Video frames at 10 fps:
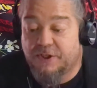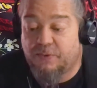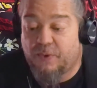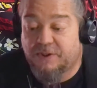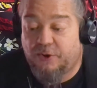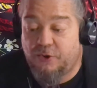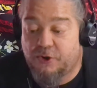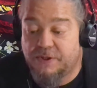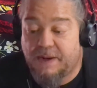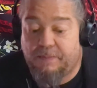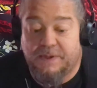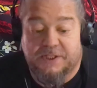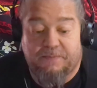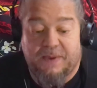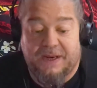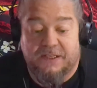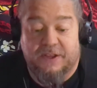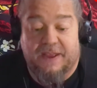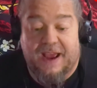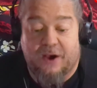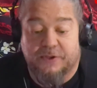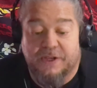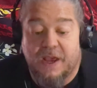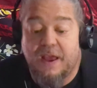and resolutions had been submitted to the House.